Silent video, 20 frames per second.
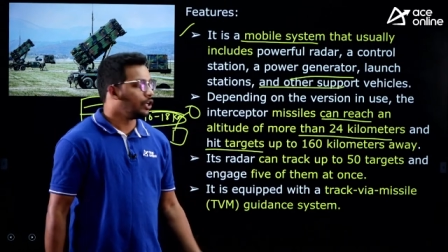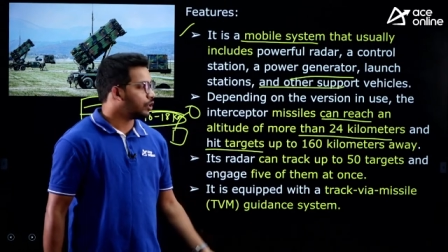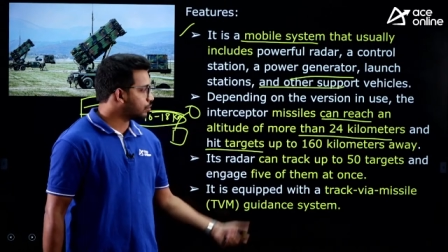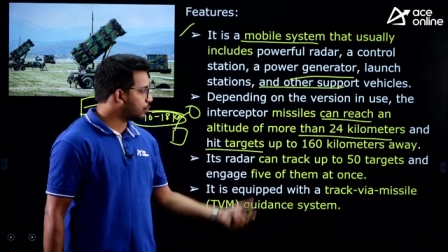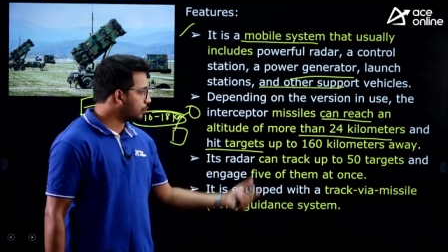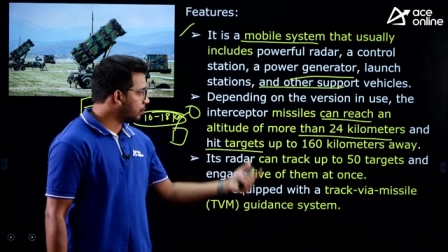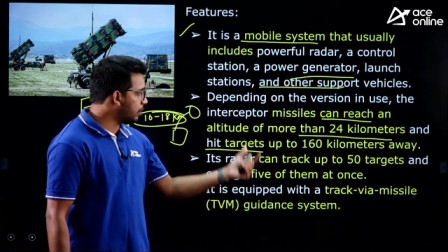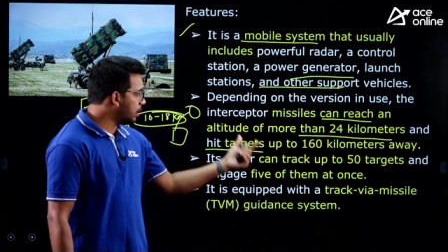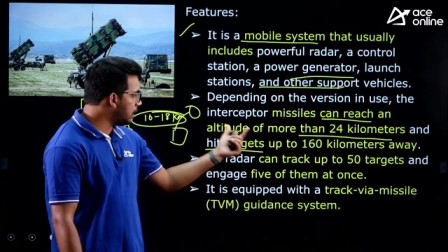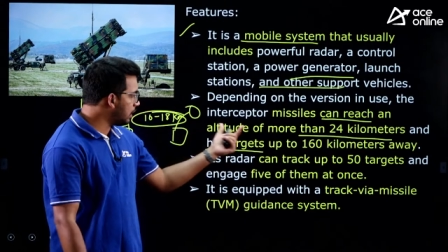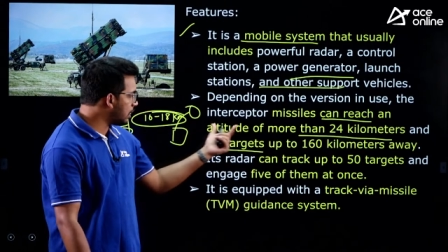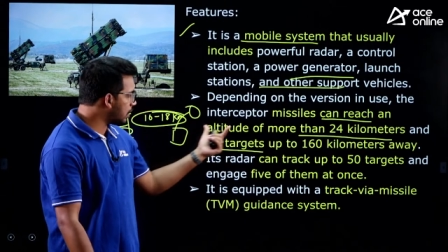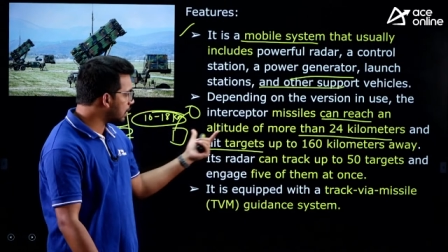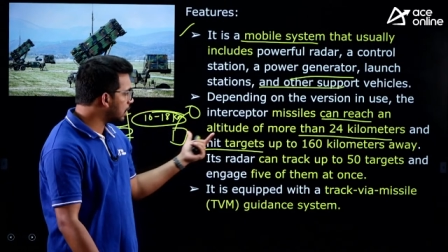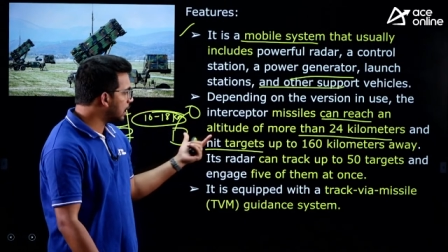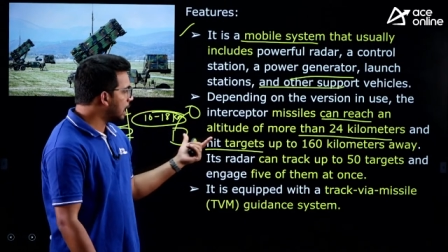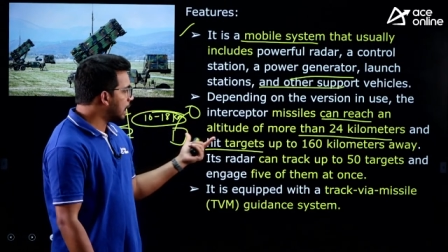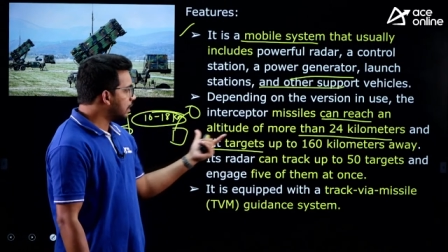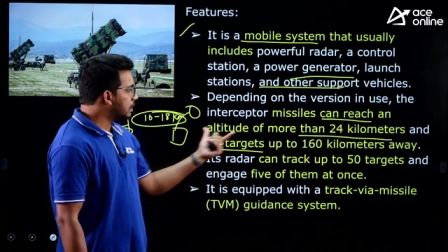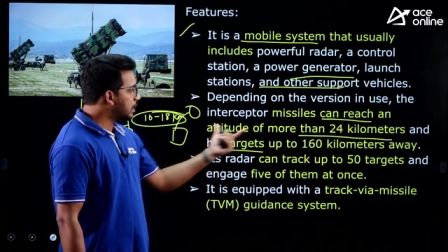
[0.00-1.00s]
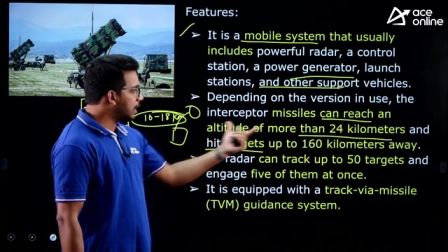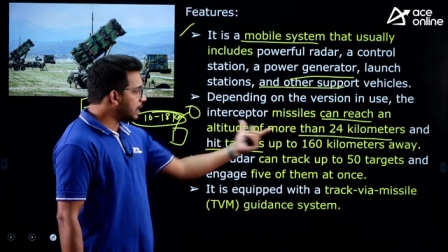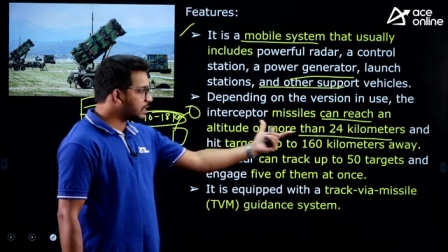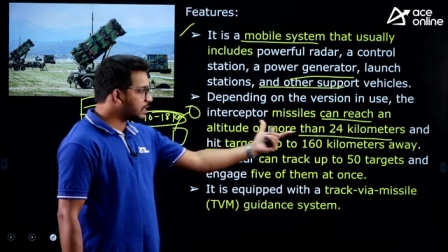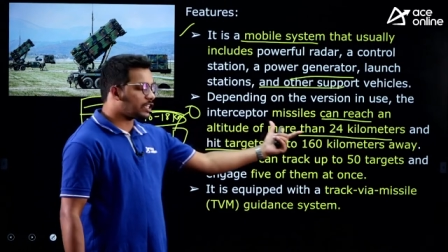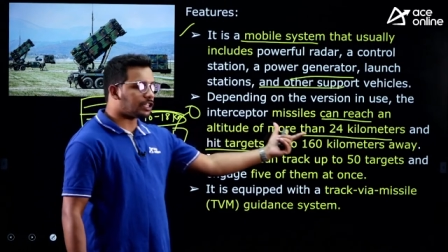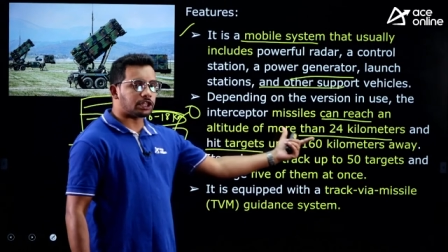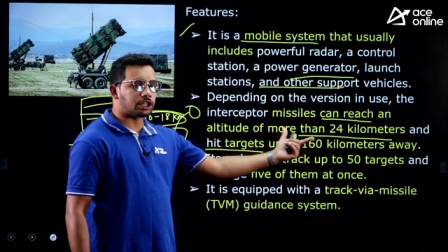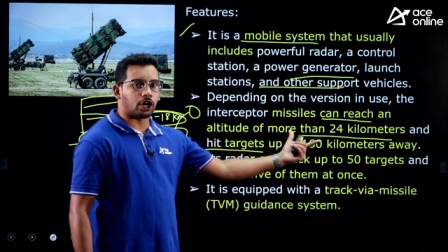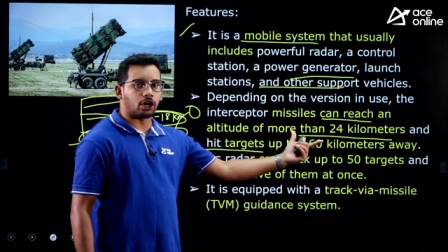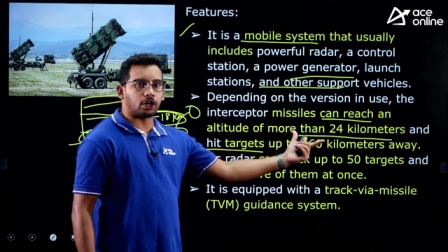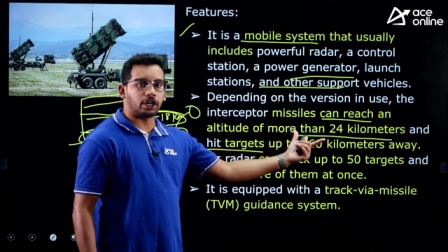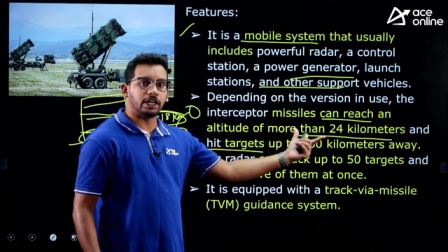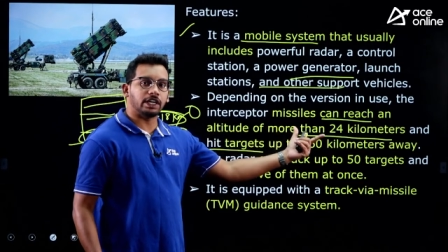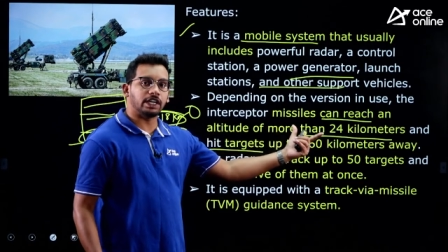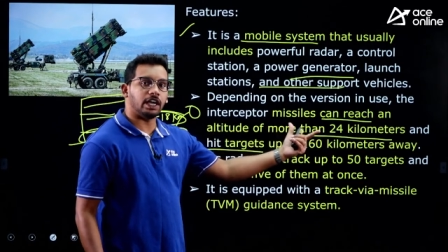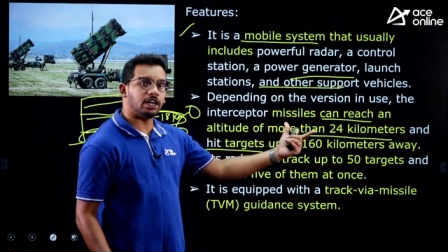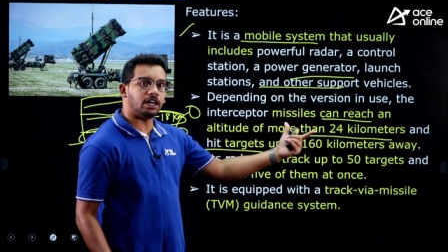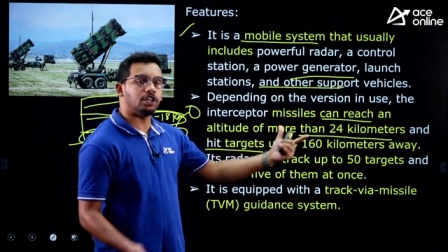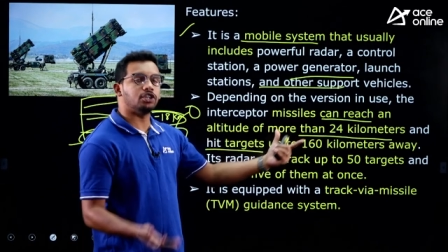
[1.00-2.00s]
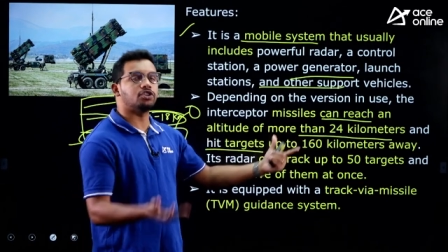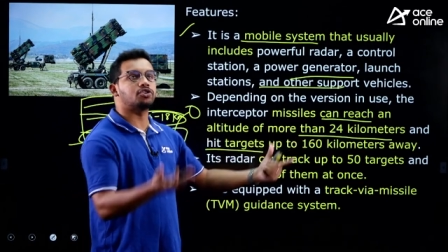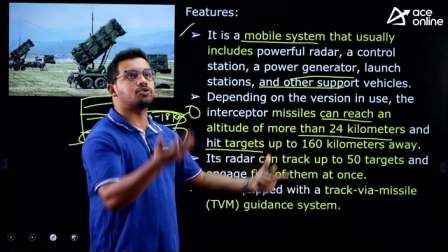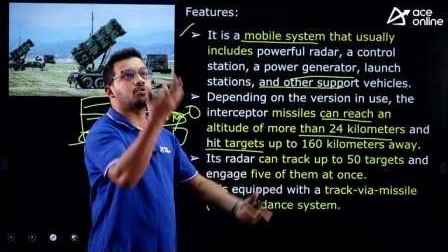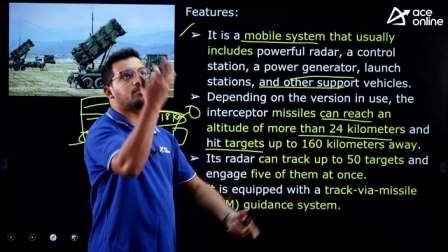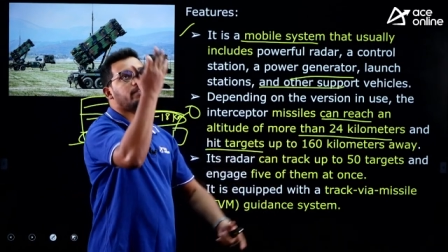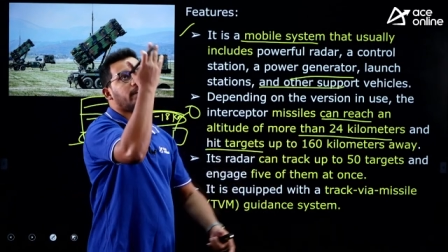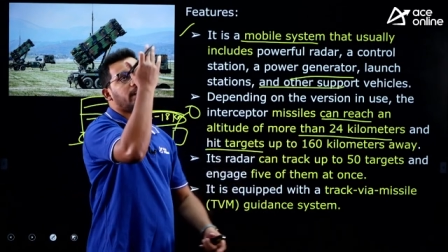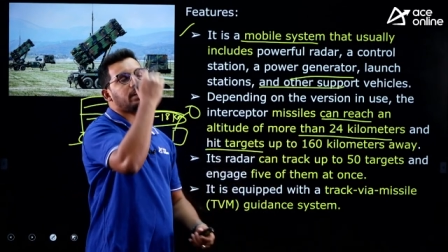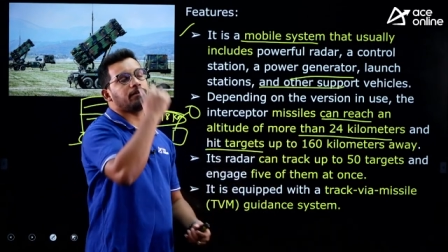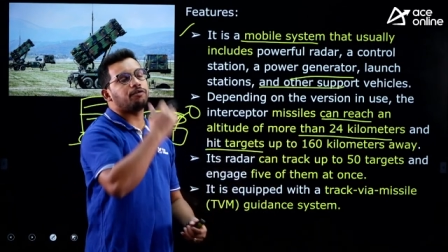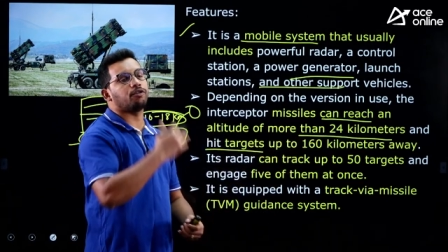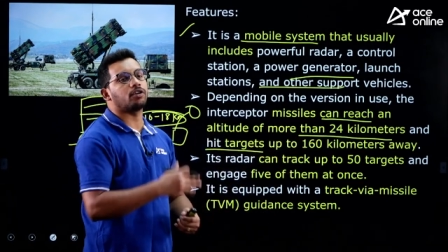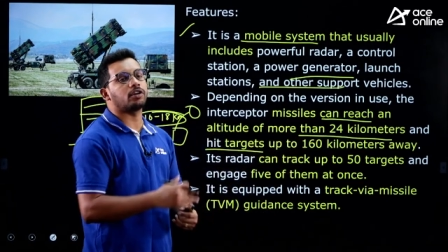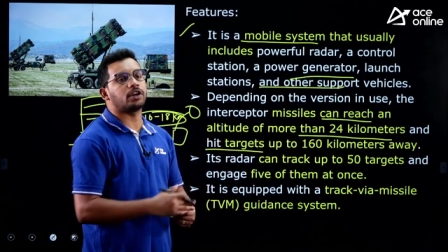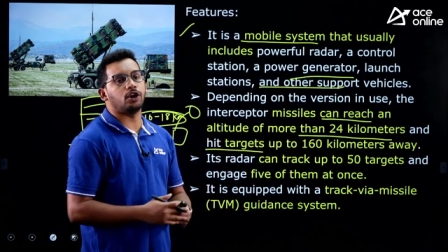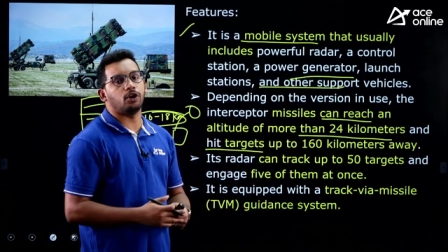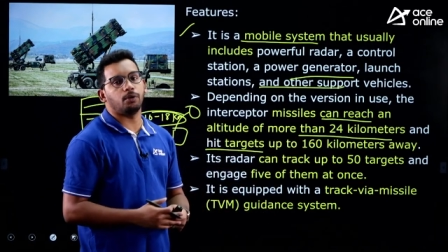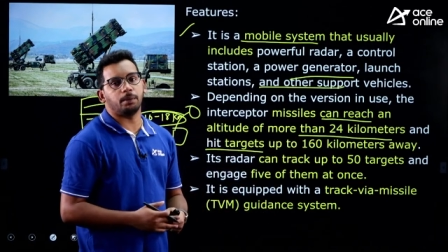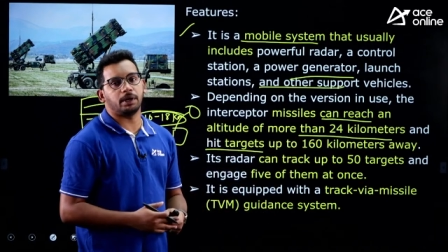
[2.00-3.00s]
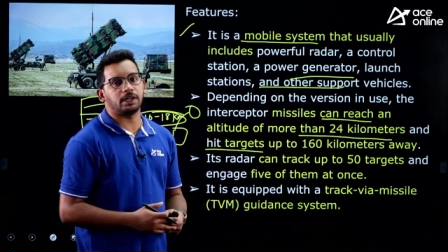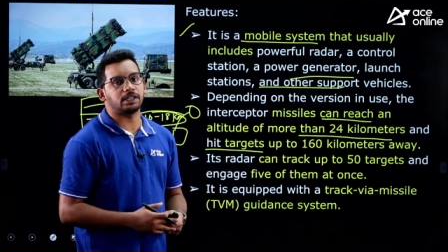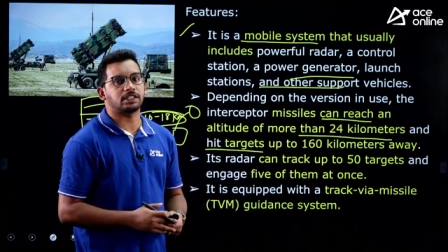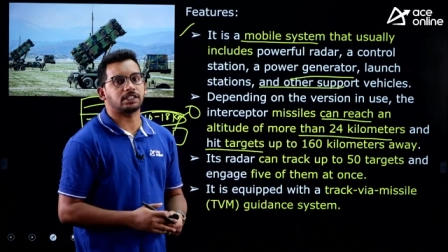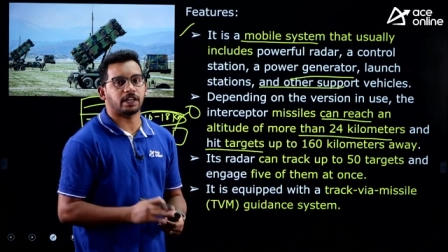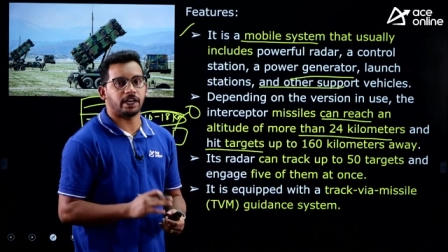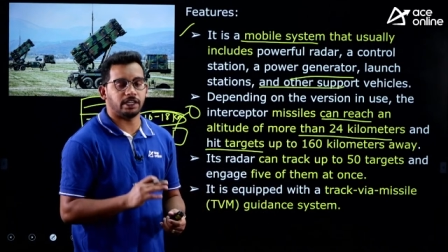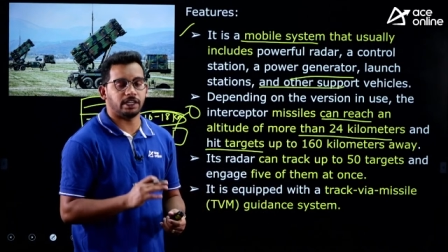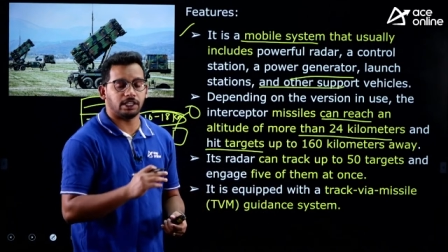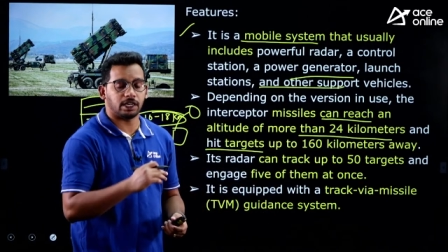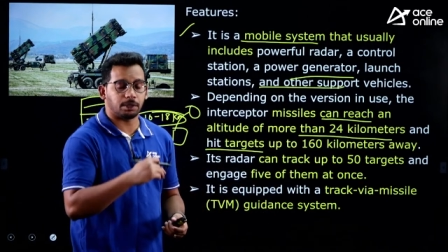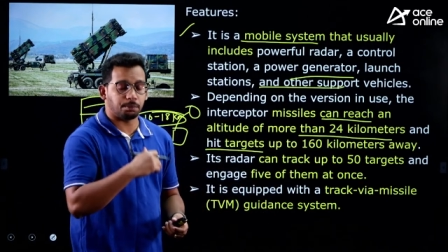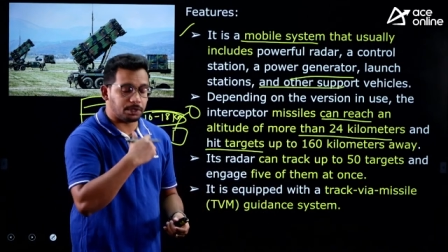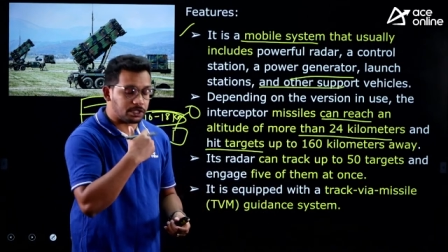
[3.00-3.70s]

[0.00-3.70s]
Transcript: So, here there is a thought it can reach to 24 kilometers height that